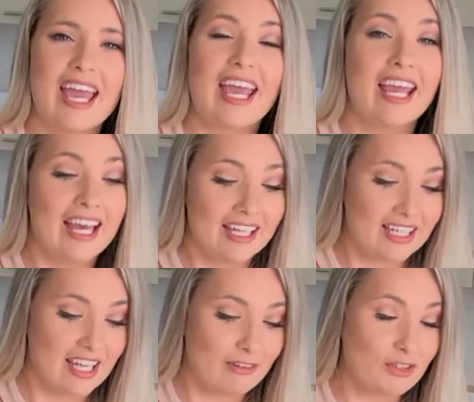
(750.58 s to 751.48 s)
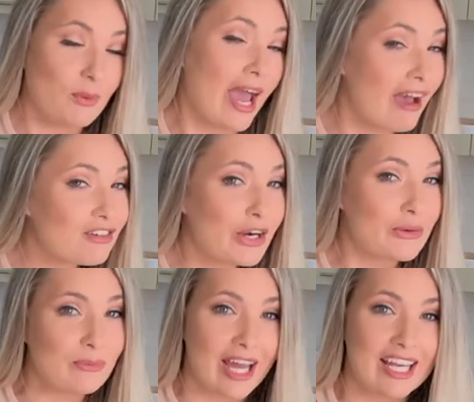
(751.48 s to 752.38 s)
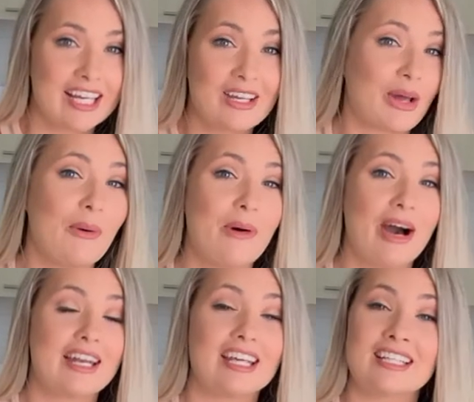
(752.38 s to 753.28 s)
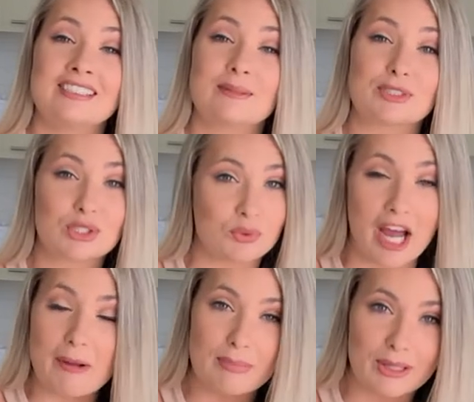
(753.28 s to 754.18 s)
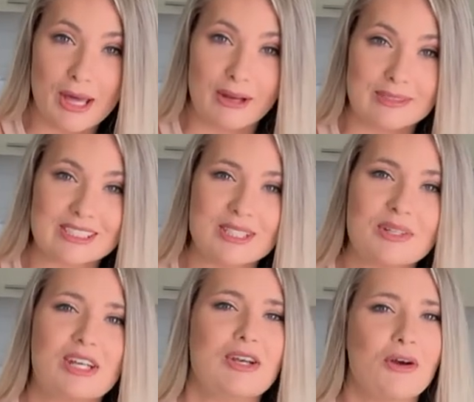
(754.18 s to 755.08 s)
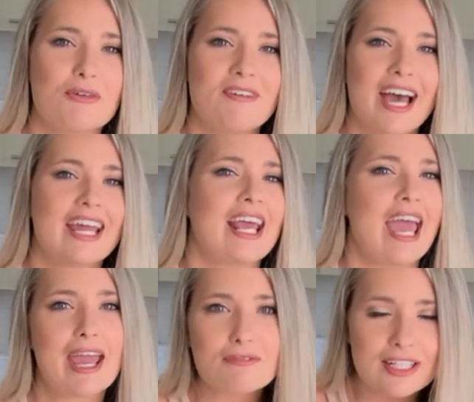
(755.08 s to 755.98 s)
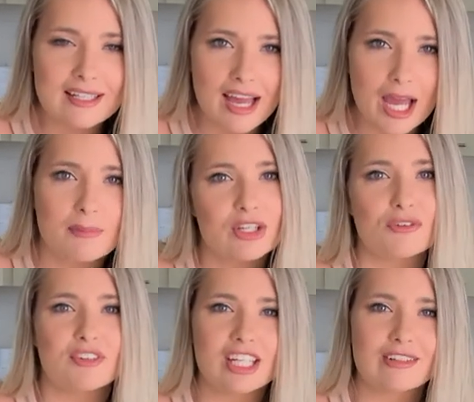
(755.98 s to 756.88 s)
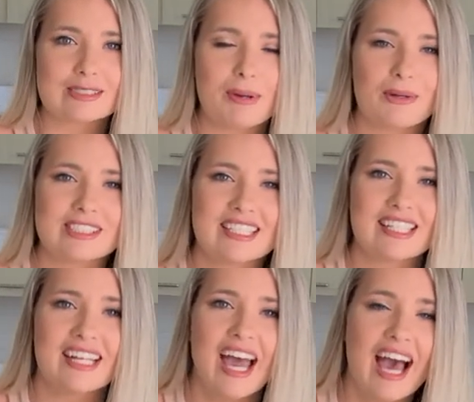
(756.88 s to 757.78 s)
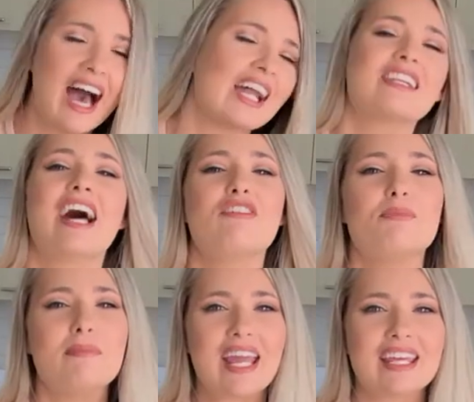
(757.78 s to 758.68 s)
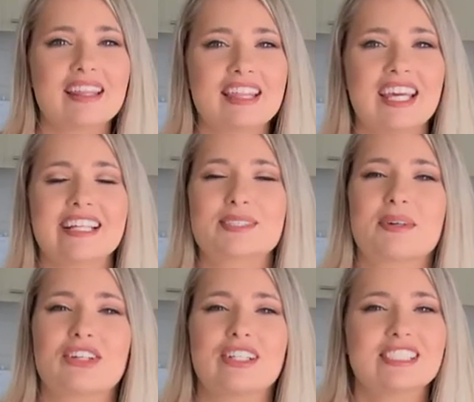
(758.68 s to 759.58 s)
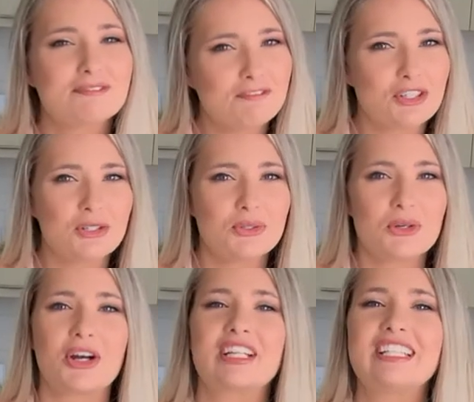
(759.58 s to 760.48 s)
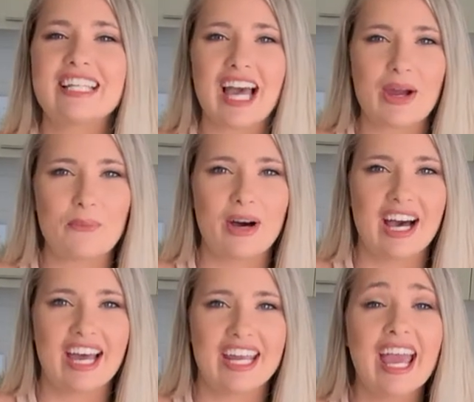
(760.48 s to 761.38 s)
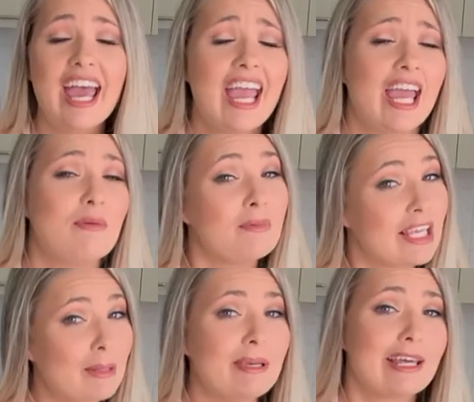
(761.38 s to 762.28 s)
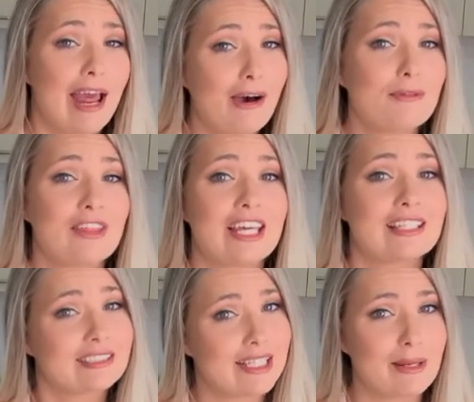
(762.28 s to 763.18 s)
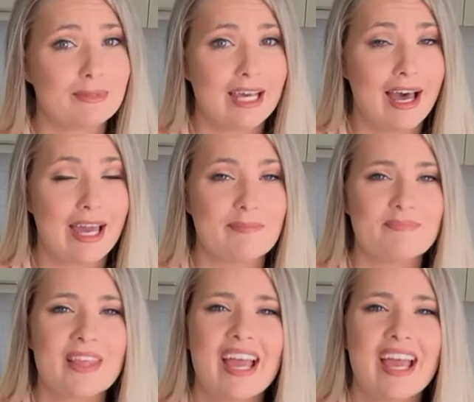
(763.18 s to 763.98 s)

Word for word: And if you haven't already, go on and subscribe below so you get notified every time a new video is posted. I love making things, whether it's food or DIY, and keeping it healthy at the same time.